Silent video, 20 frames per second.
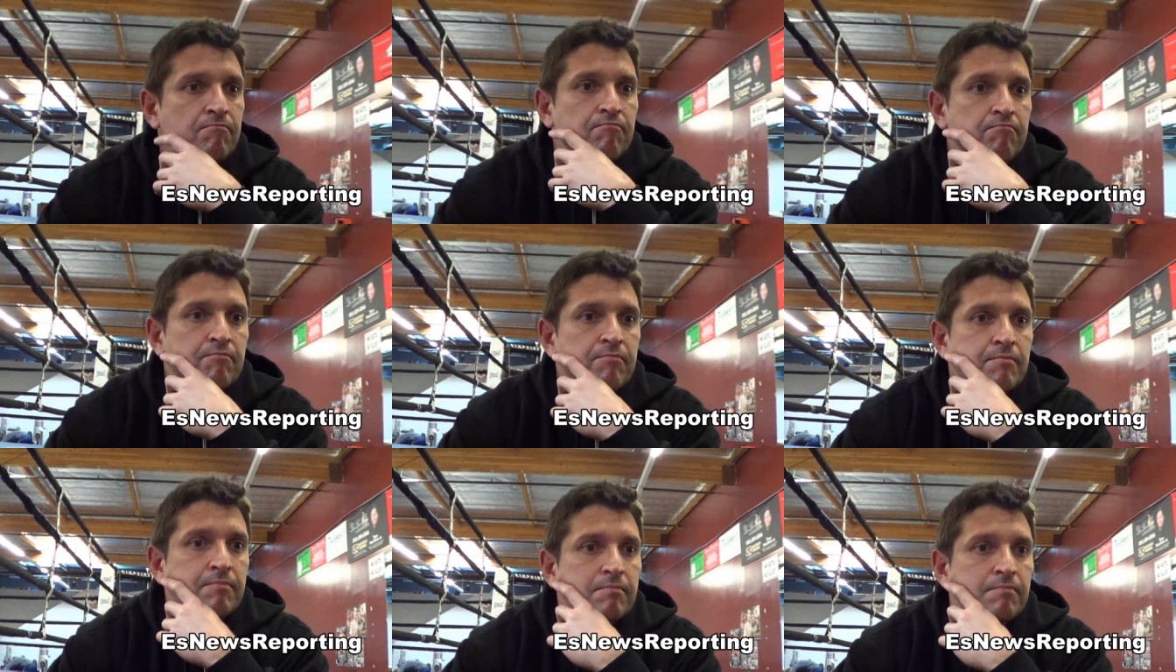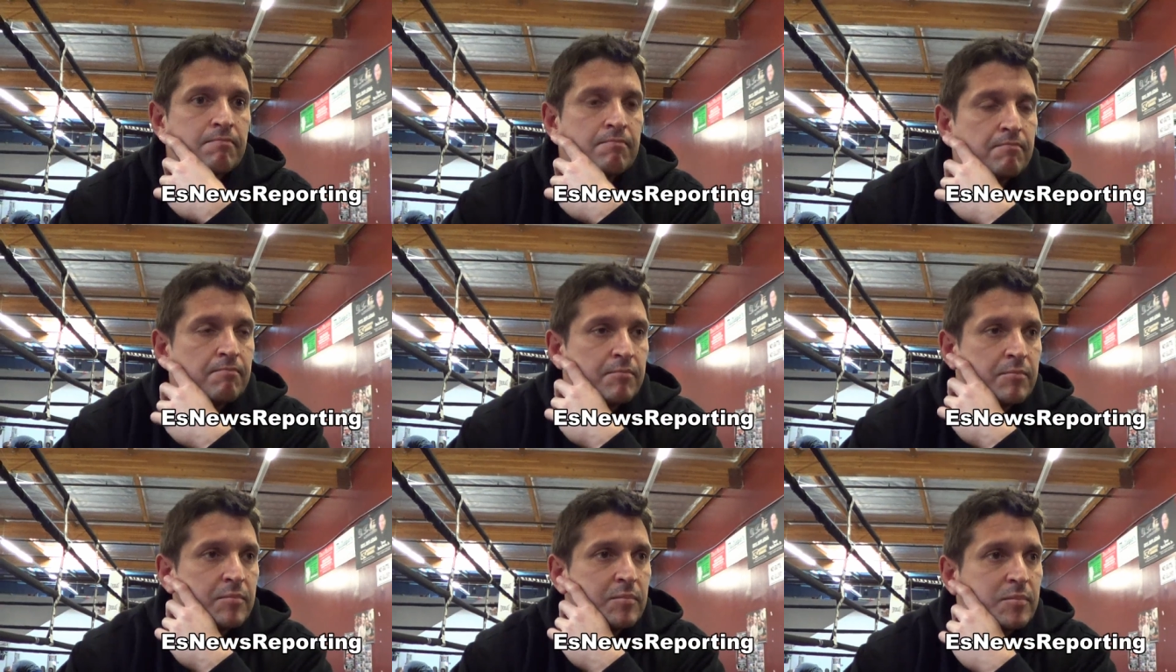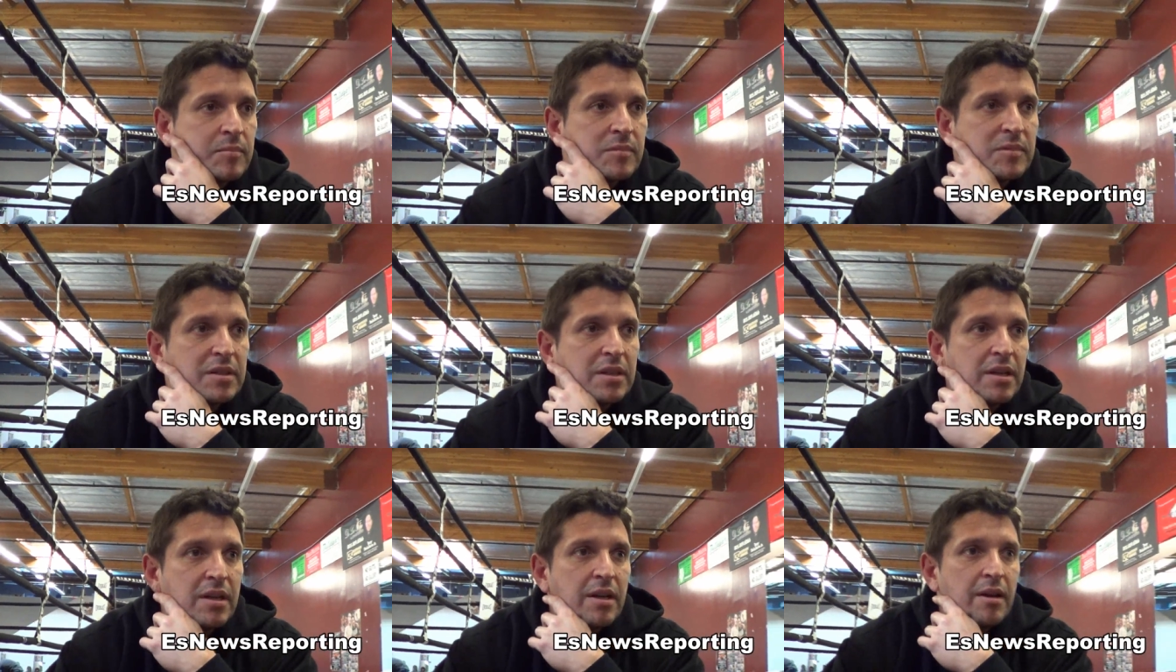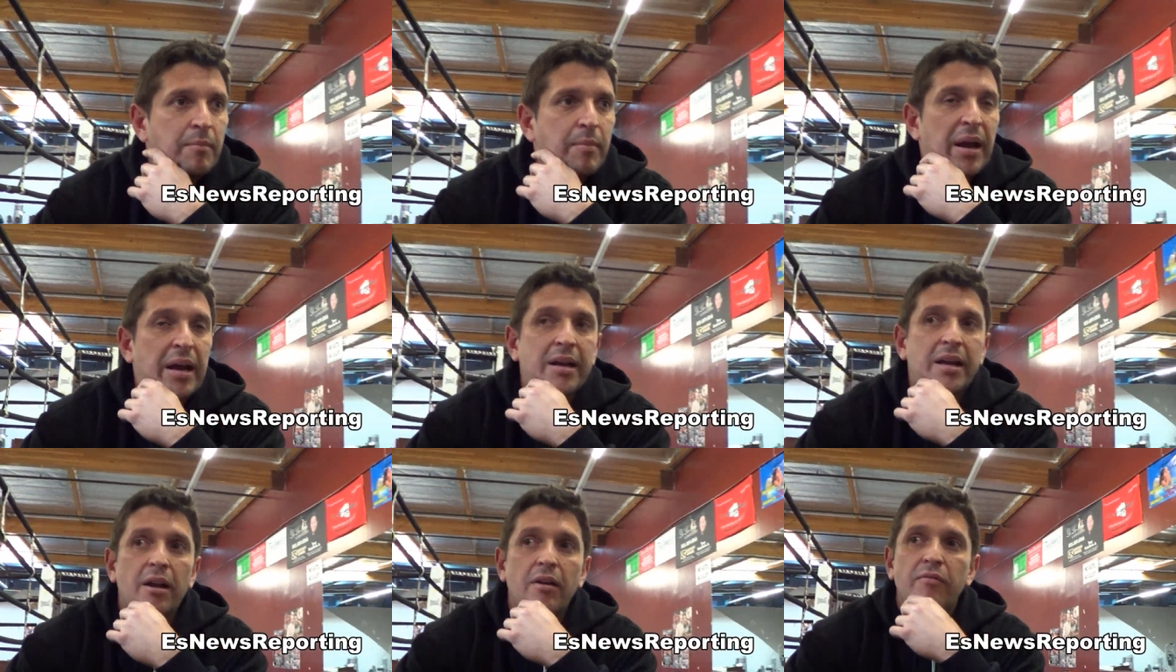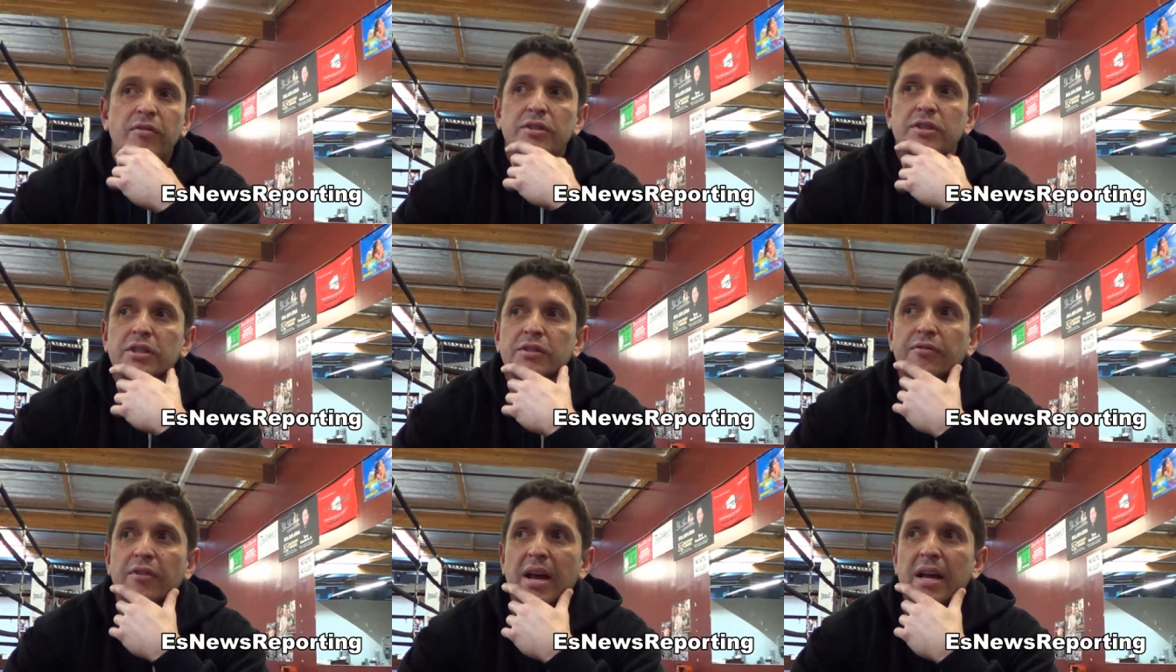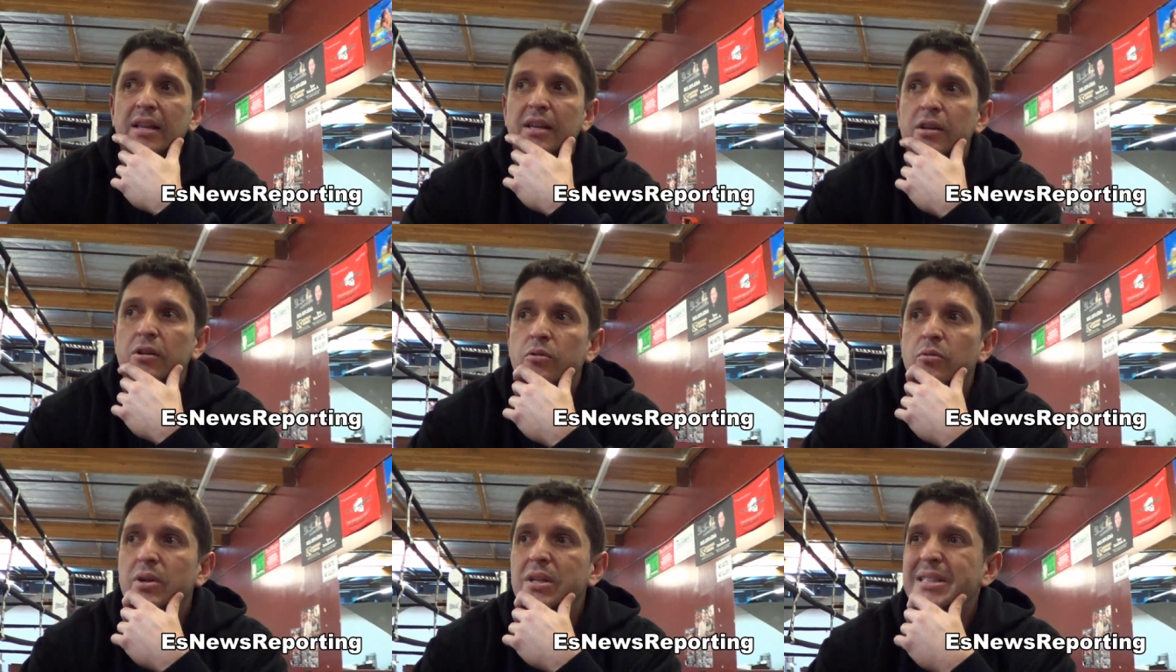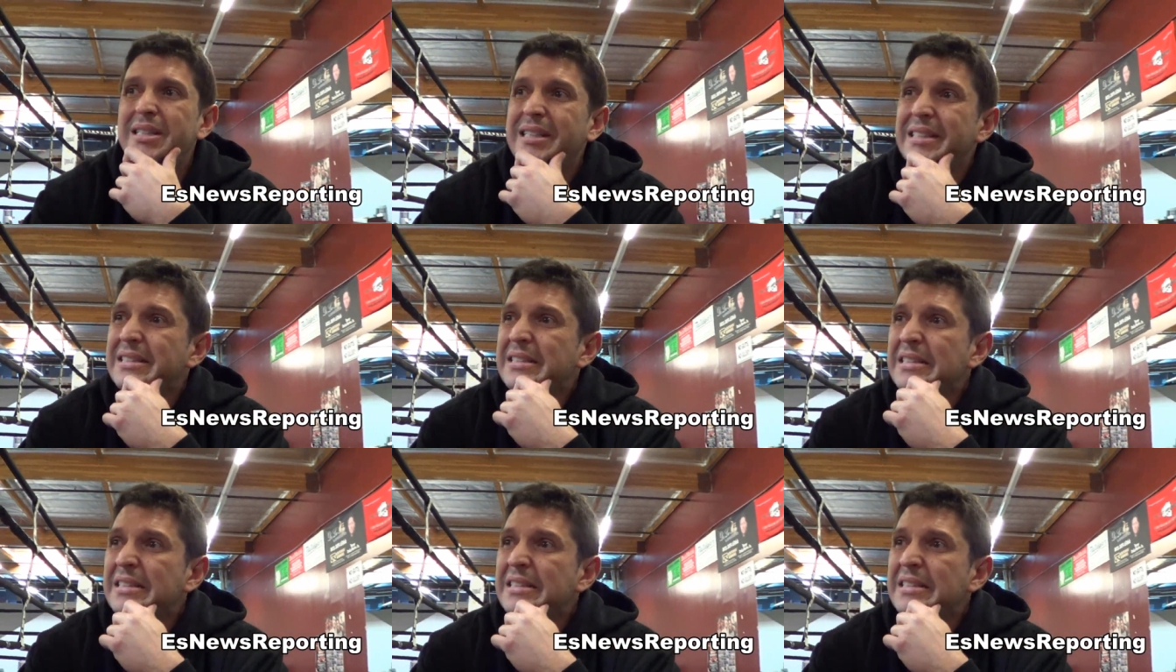versus Bradley first. Pacquiao versus Bradley, who wins?